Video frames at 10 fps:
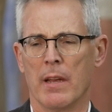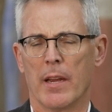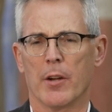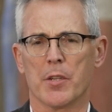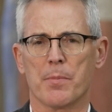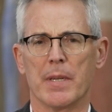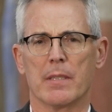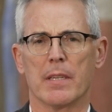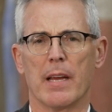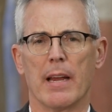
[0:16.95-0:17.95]
here to
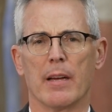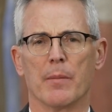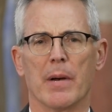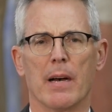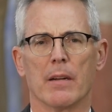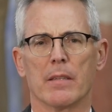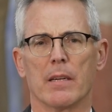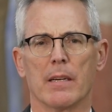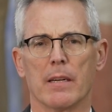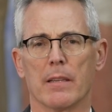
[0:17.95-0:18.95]
speak today
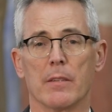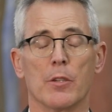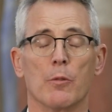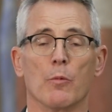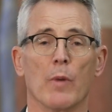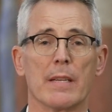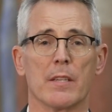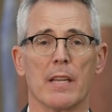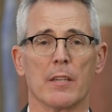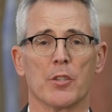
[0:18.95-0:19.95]
about the new
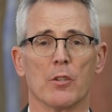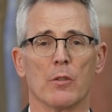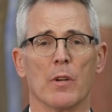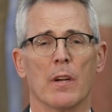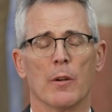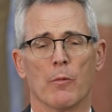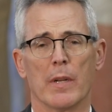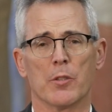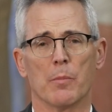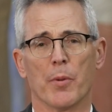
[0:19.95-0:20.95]
residential
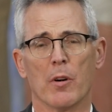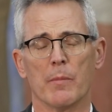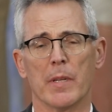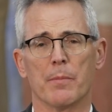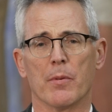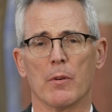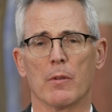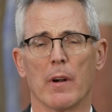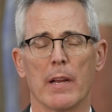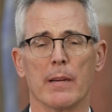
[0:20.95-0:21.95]
rental permit
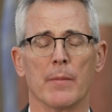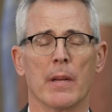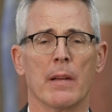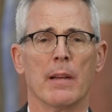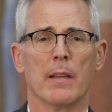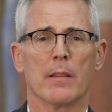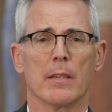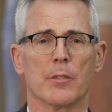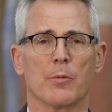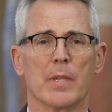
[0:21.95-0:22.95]
program
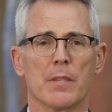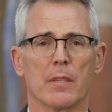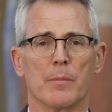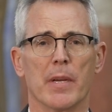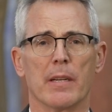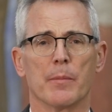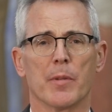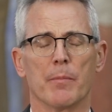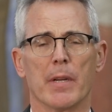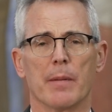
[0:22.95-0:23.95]
that's recently been
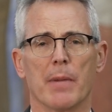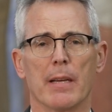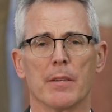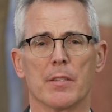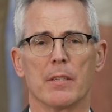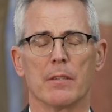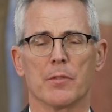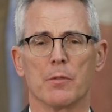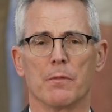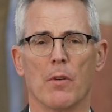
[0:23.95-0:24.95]
implemented by the City of
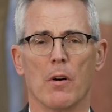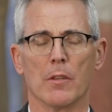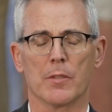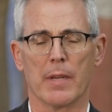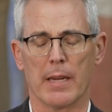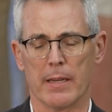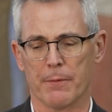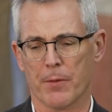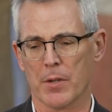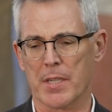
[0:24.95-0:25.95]
Sioux Falls.
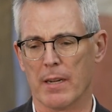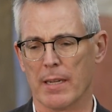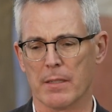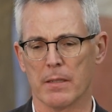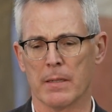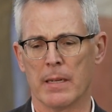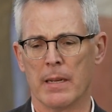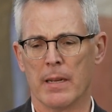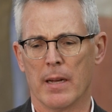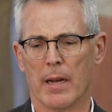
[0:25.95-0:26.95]
And first, I'd like to
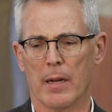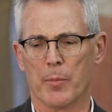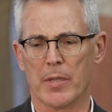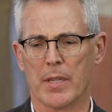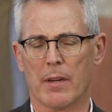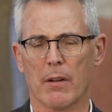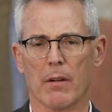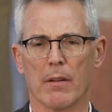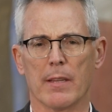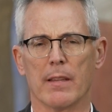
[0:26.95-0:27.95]

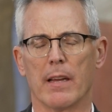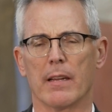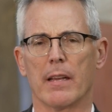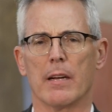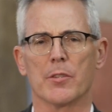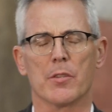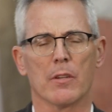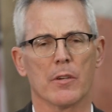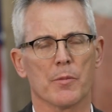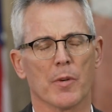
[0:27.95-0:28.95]
particularly thank
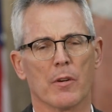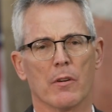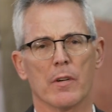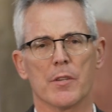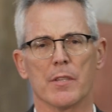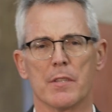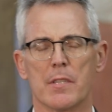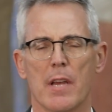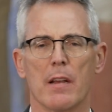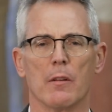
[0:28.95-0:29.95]
Councilors McCurris and
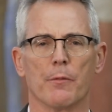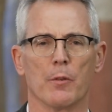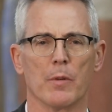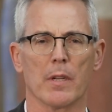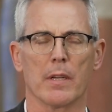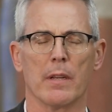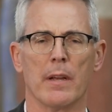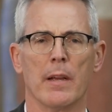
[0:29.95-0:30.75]
Sale for really